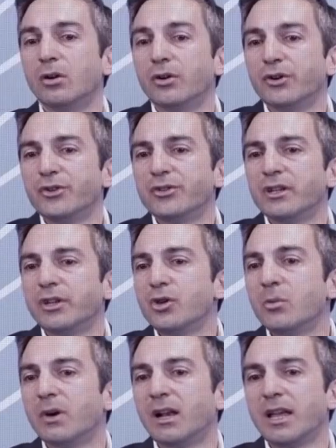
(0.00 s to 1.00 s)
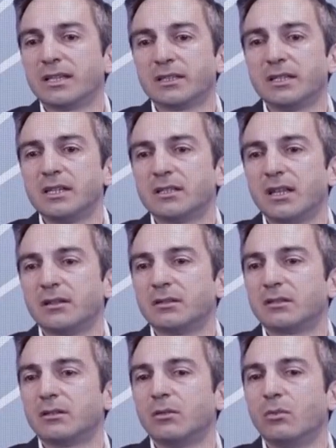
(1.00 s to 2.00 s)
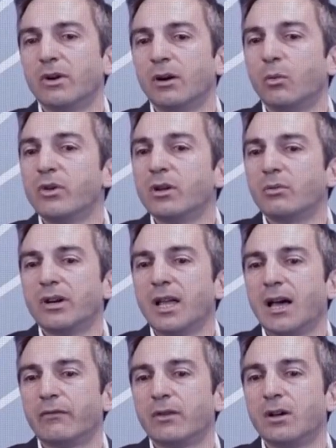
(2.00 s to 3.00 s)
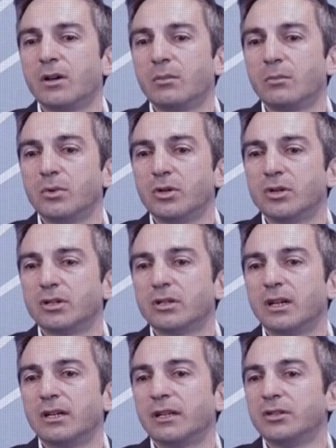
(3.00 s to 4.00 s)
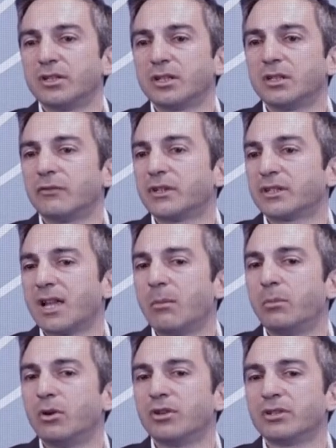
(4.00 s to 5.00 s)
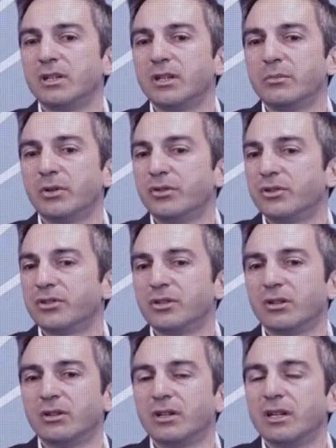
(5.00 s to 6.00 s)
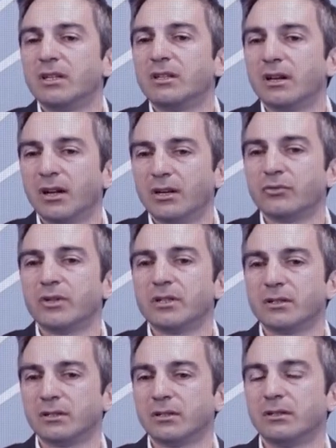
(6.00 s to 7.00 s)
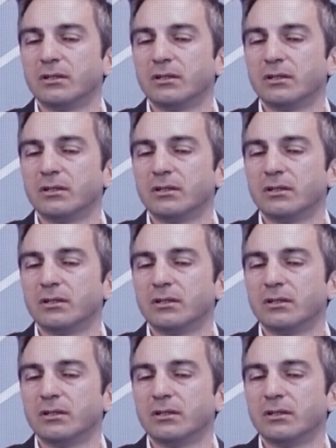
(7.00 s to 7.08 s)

or using human-like assistance, where we already have more than a dozen of examples in production in 10 countries.